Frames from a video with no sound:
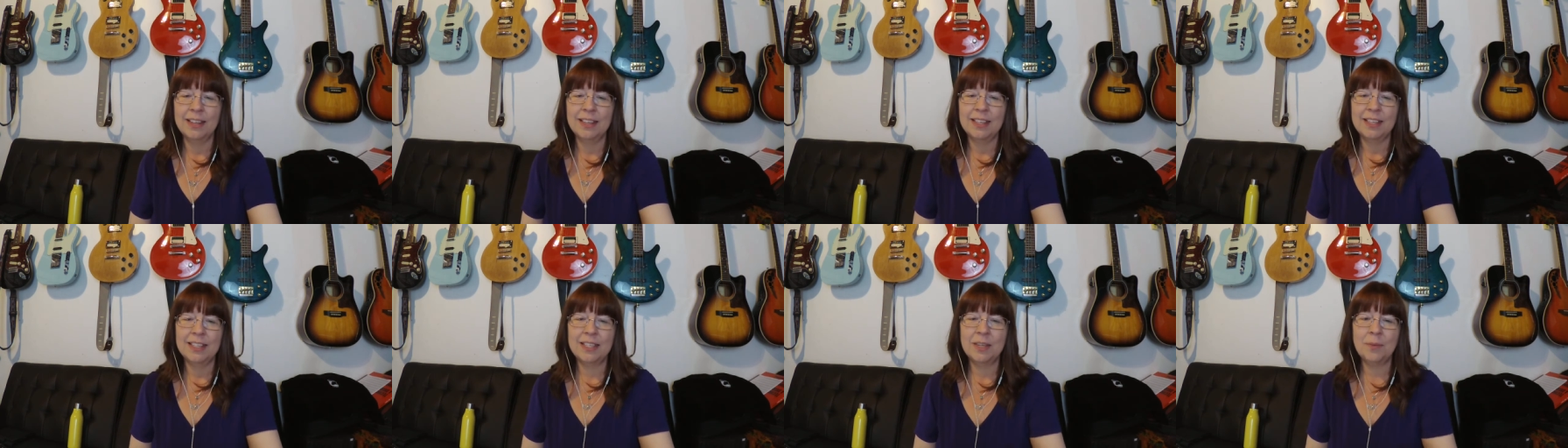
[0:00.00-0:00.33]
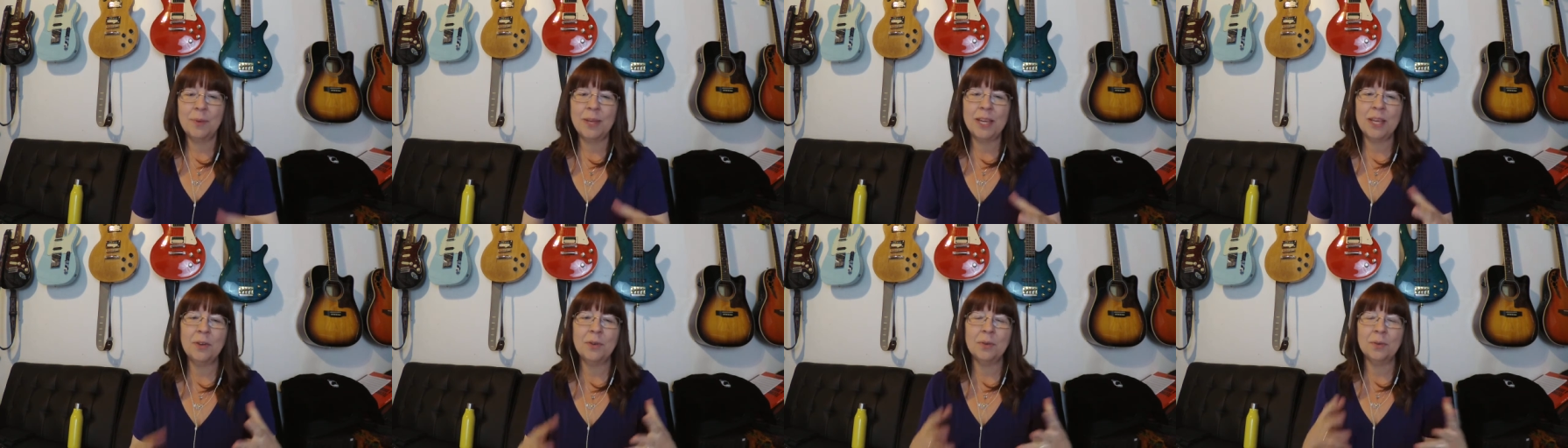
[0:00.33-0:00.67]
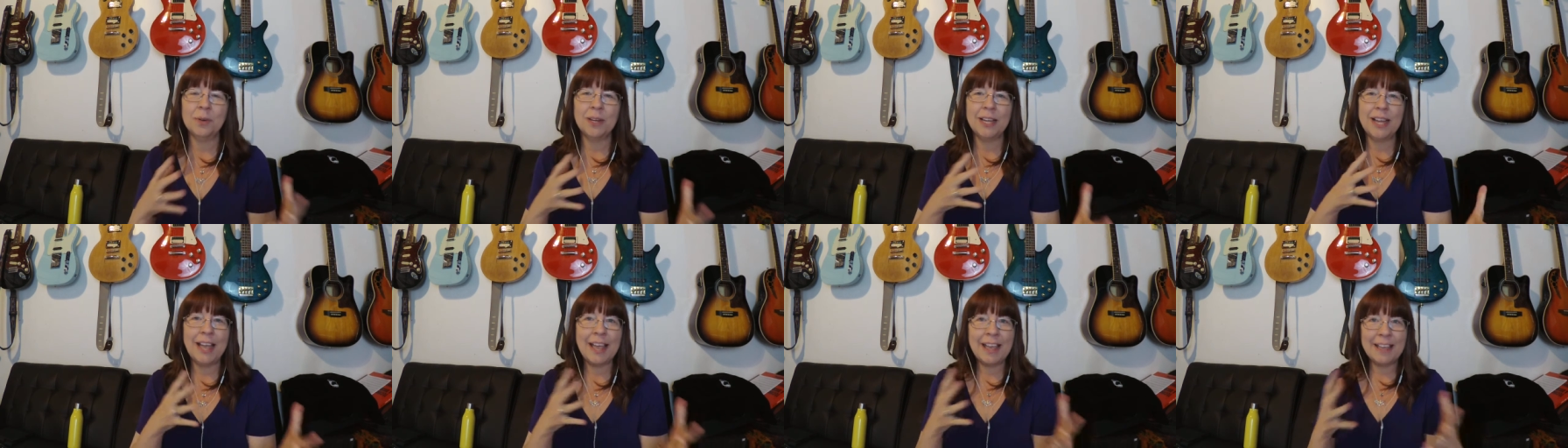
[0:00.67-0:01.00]
See, we
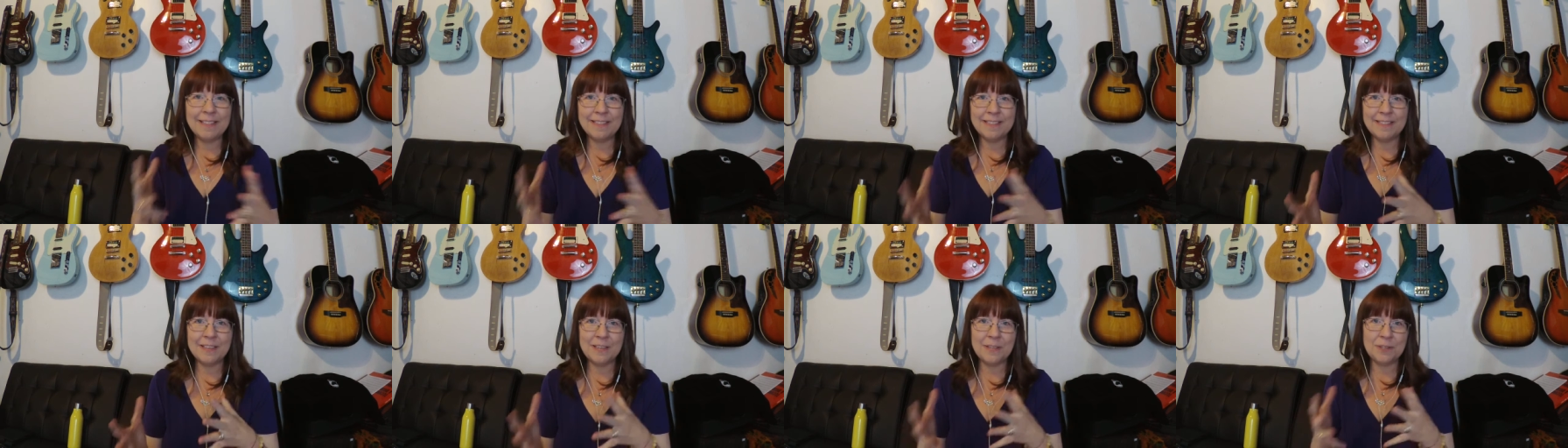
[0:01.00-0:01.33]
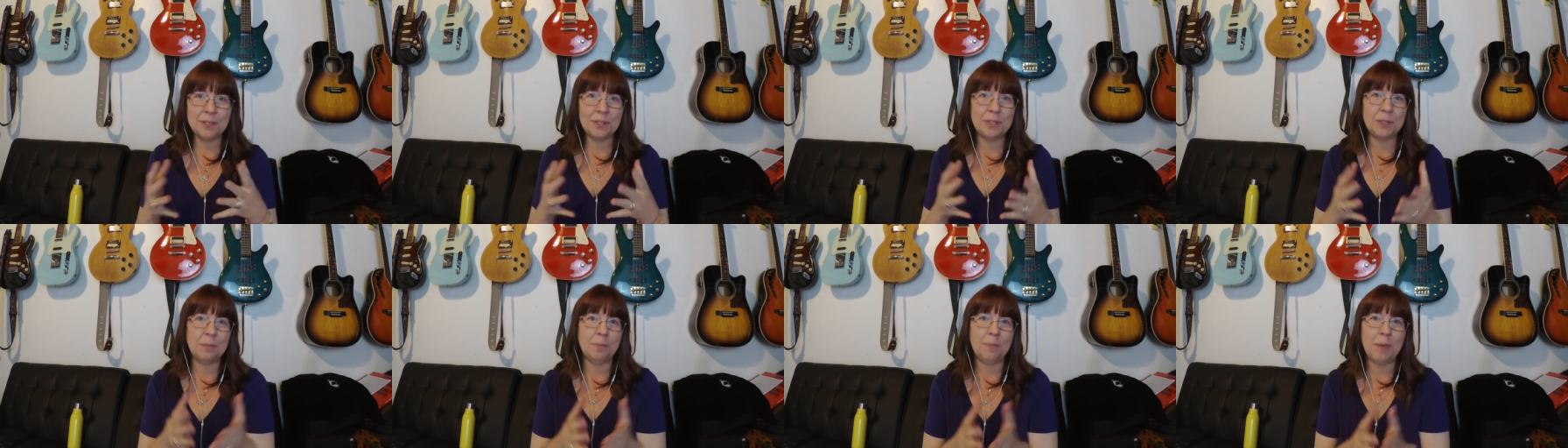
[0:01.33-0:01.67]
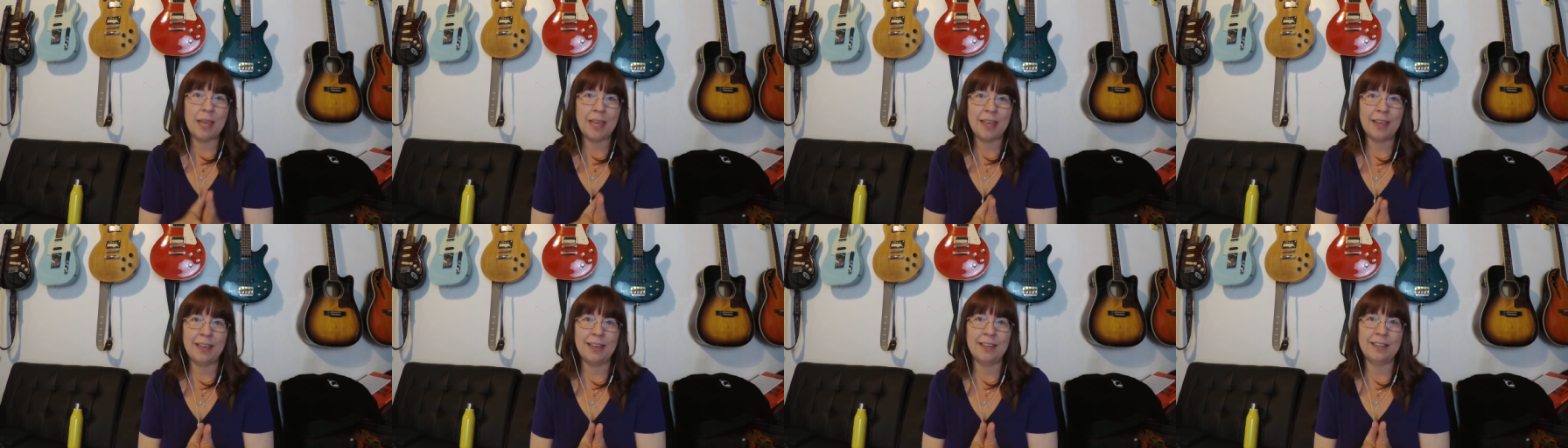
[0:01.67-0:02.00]
create this
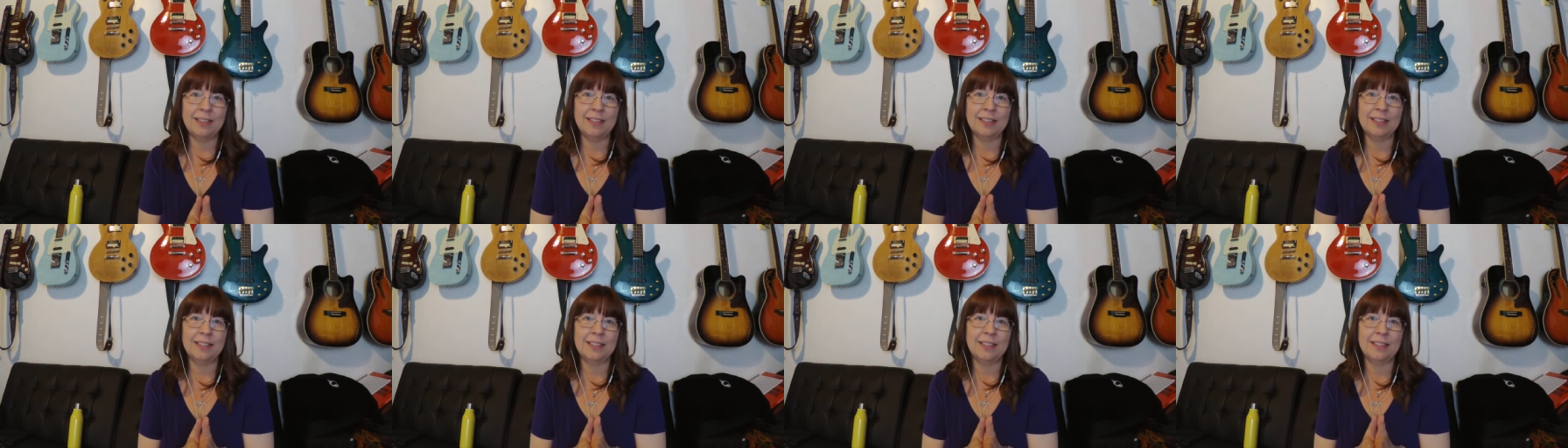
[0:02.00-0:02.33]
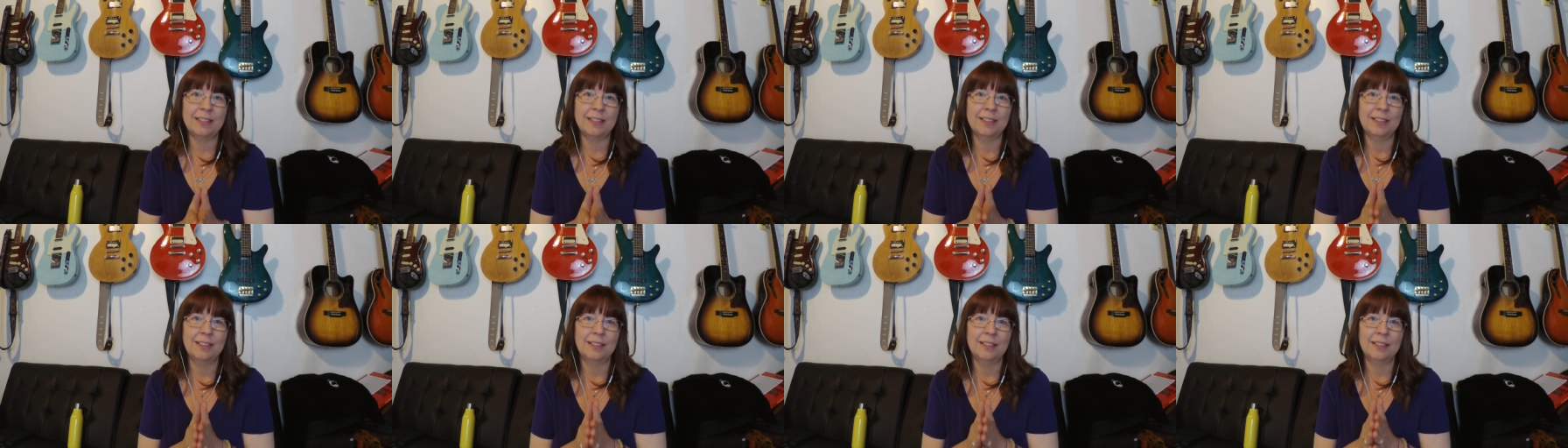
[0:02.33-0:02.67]
space